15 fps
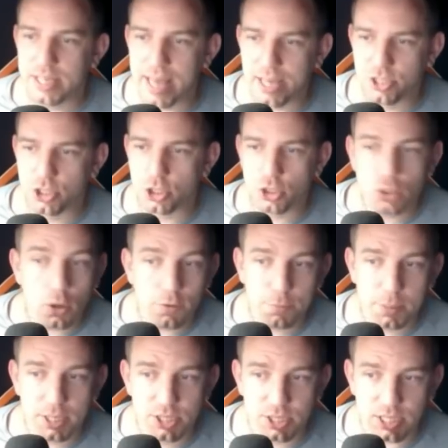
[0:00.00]
Yes, the
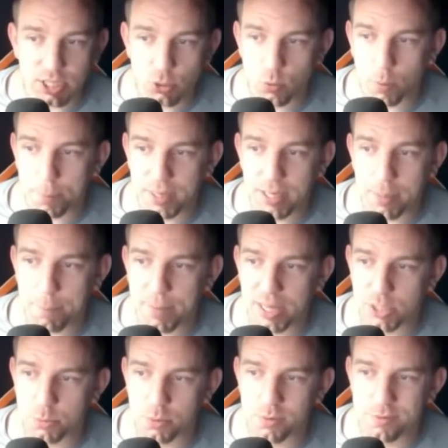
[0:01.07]
SCUF Prestige will be
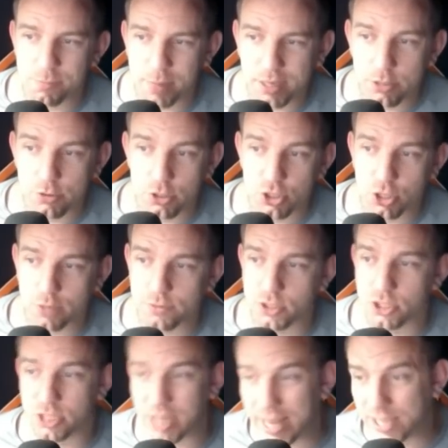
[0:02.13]
compatible with
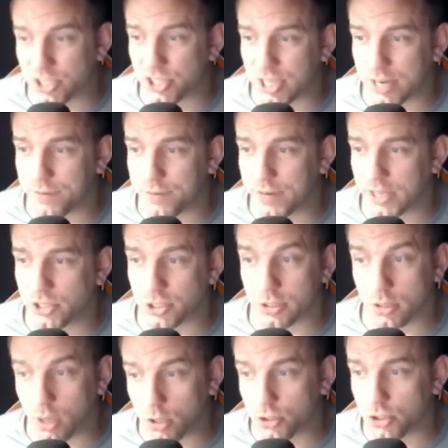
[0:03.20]
Microsoft's next generation
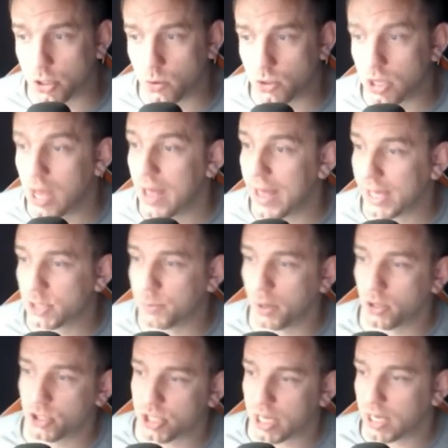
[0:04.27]
consoles,
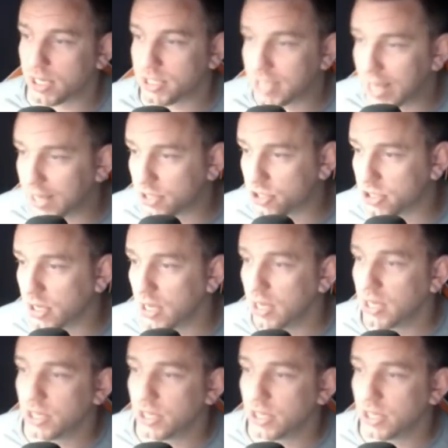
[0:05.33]
Xbox Series X,